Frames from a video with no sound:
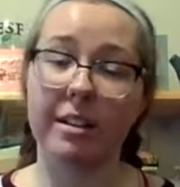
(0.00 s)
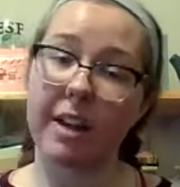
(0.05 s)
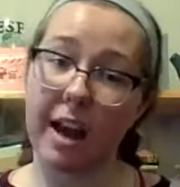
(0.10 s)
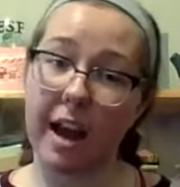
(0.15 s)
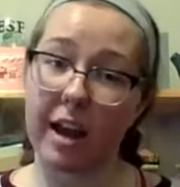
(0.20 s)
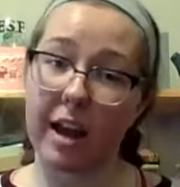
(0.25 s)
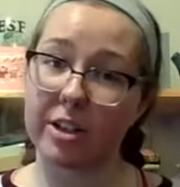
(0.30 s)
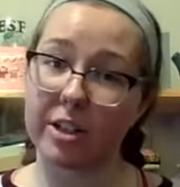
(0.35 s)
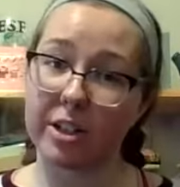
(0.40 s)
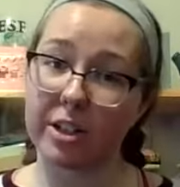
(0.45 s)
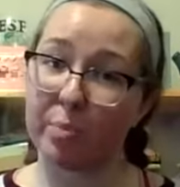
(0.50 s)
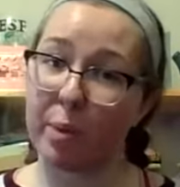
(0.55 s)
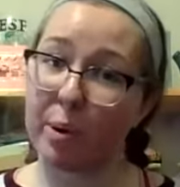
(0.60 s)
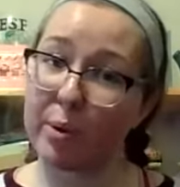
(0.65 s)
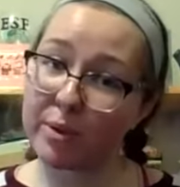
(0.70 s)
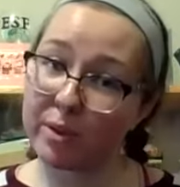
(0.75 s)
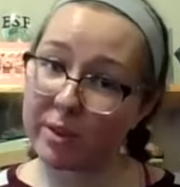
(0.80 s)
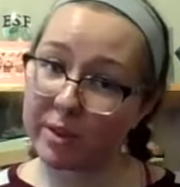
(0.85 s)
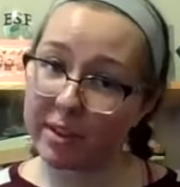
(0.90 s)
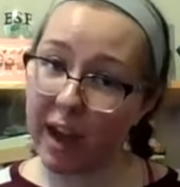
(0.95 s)
our
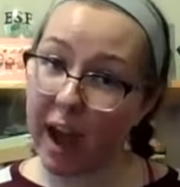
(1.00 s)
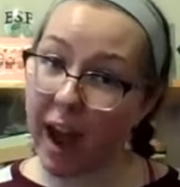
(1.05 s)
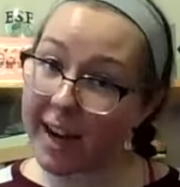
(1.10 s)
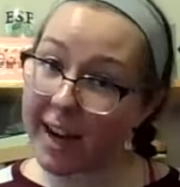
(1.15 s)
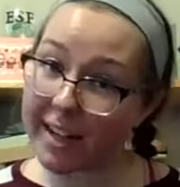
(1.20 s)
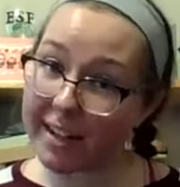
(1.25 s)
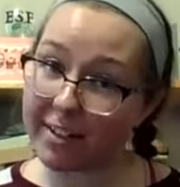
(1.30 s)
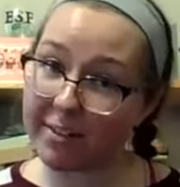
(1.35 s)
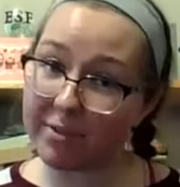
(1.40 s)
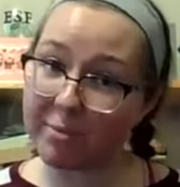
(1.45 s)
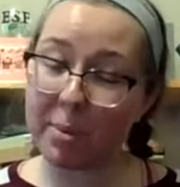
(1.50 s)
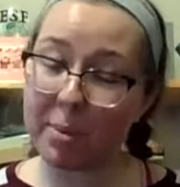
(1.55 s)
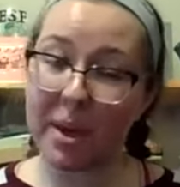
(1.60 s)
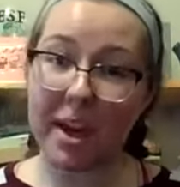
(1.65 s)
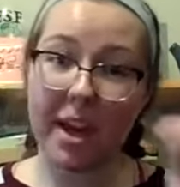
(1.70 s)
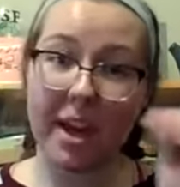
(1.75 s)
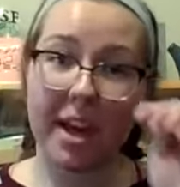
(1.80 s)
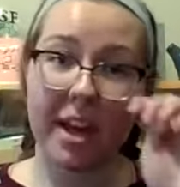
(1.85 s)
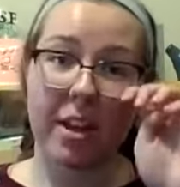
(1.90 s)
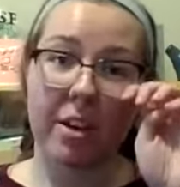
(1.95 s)
disposal, kind of,
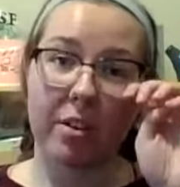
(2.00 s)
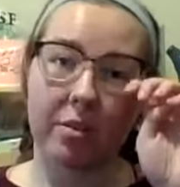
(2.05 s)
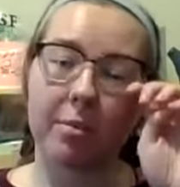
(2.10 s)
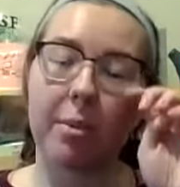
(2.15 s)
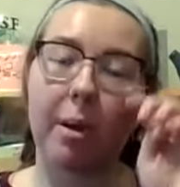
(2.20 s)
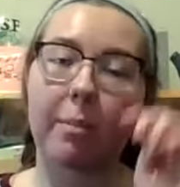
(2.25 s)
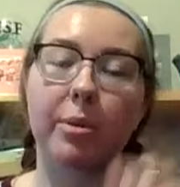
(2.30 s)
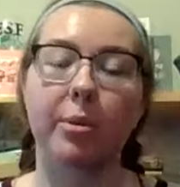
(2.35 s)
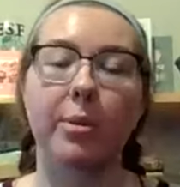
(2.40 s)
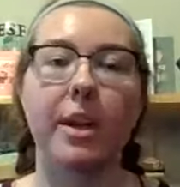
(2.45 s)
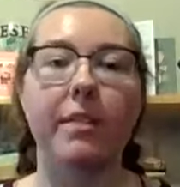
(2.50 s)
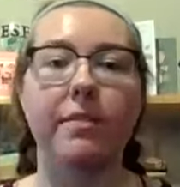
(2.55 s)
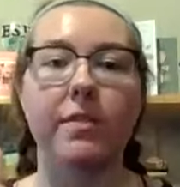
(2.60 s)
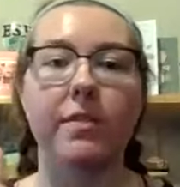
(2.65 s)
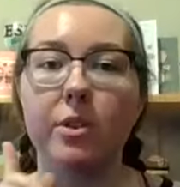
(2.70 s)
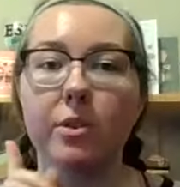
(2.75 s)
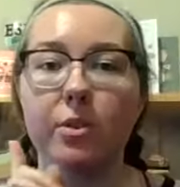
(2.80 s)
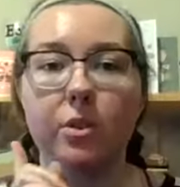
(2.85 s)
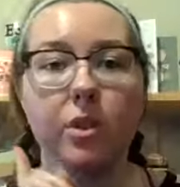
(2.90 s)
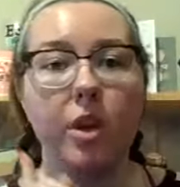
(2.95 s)
but remember, we have to
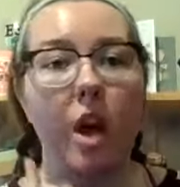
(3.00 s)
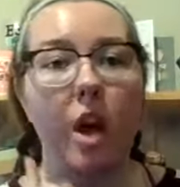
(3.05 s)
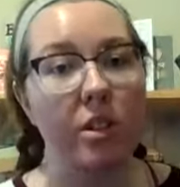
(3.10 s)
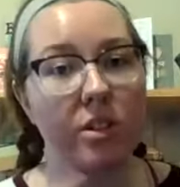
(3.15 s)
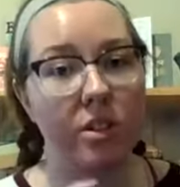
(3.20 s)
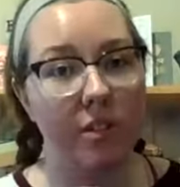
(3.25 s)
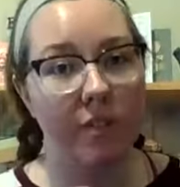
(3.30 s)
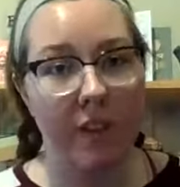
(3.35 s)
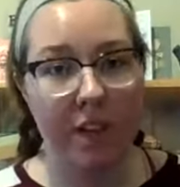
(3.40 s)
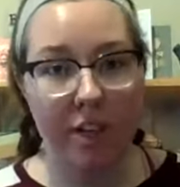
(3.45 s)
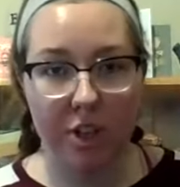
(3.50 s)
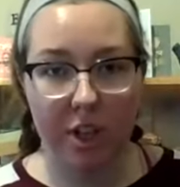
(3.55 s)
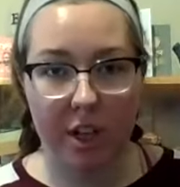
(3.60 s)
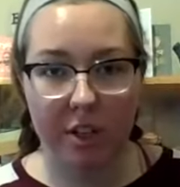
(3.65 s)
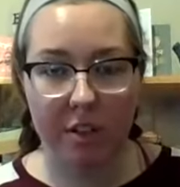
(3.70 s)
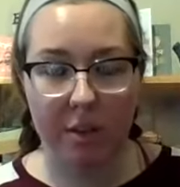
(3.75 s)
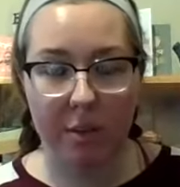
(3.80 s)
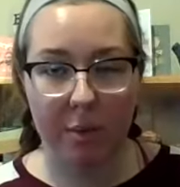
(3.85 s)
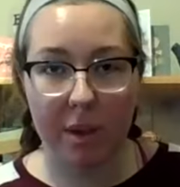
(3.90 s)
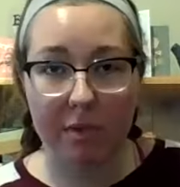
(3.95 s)
use
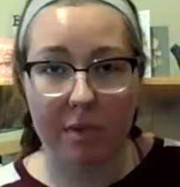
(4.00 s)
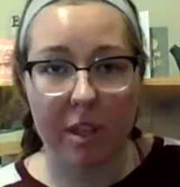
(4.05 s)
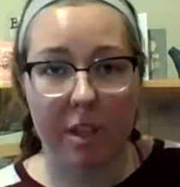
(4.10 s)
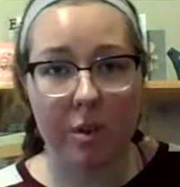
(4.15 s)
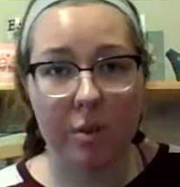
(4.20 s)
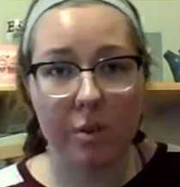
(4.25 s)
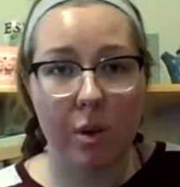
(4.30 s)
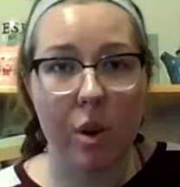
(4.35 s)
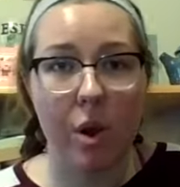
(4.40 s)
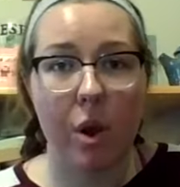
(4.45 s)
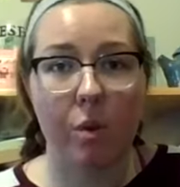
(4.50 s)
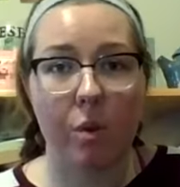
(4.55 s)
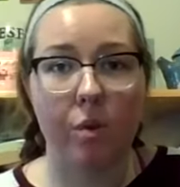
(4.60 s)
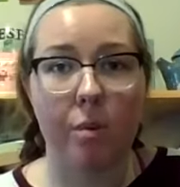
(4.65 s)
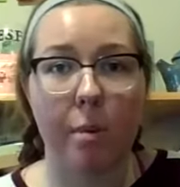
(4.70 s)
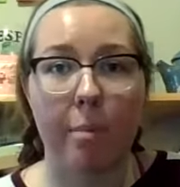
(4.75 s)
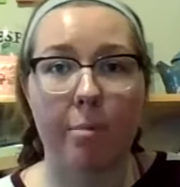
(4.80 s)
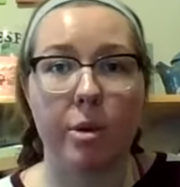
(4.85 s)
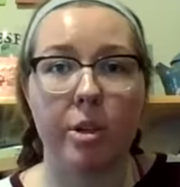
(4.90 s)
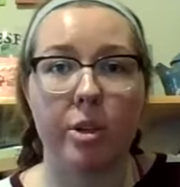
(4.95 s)
conservation. So we have to
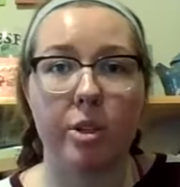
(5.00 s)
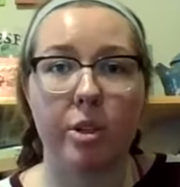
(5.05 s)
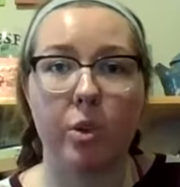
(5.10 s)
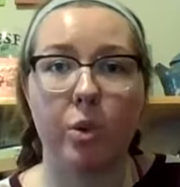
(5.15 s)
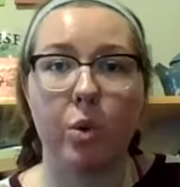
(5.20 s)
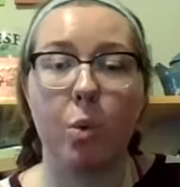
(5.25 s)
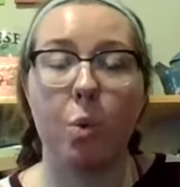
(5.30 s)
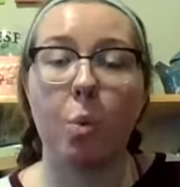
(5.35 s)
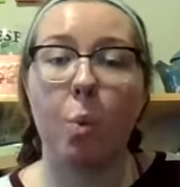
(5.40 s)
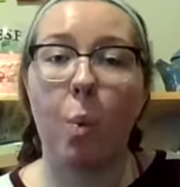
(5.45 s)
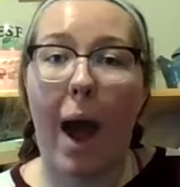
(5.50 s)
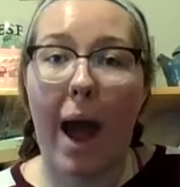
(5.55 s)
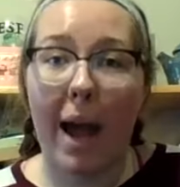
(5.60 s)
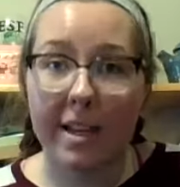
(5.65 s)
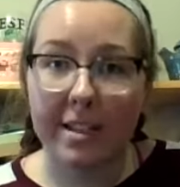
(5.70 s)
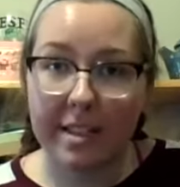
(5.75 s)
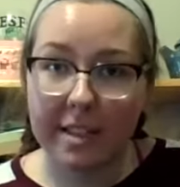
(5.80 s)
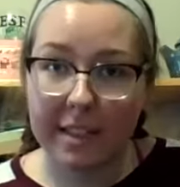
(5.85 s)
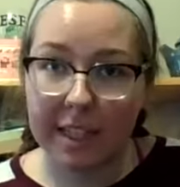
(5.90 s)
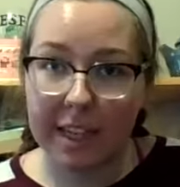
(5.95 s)
remember to
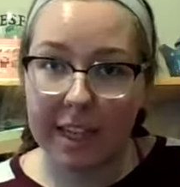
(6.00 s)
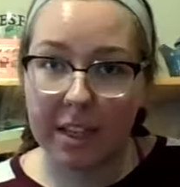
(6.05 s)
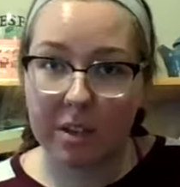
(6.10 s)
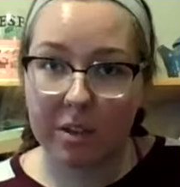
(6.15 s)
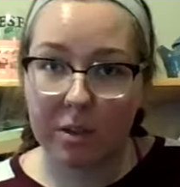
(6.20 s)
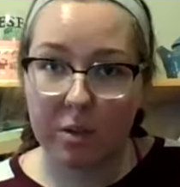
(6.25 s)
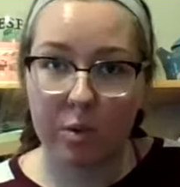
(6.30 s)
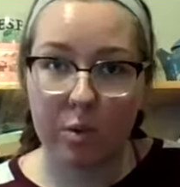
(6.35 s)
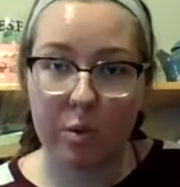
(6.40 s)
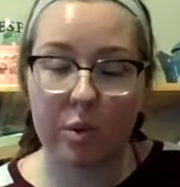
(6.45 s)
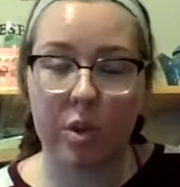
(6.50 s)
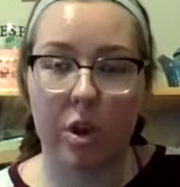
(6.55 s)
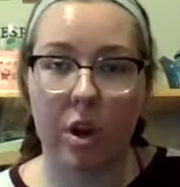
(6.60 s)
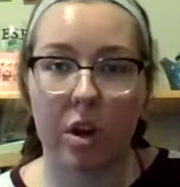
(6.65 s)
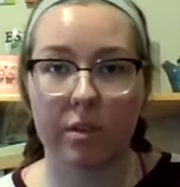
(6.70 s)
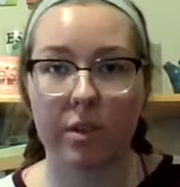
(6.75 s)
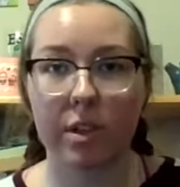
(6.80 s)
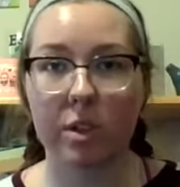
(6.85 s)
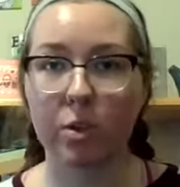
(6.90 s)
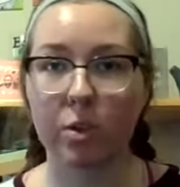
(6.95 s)
wisely use
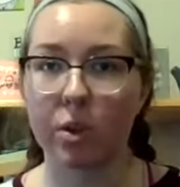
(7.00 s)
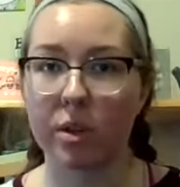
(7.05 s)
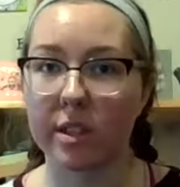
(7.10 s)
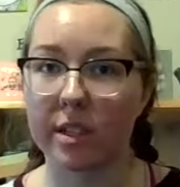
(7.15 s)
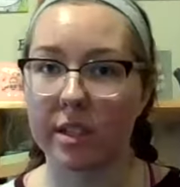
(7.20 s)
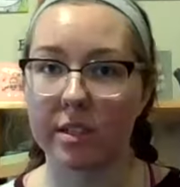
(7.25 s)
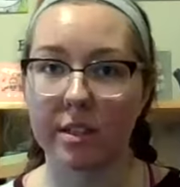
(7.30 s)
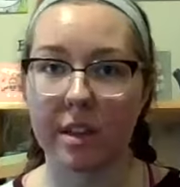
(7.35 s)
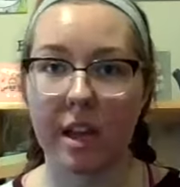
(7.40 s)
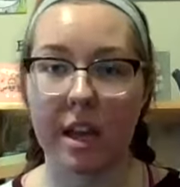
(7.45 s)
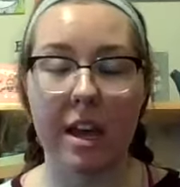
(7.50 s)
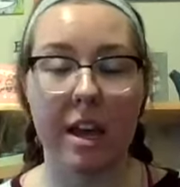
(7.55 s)
our resources.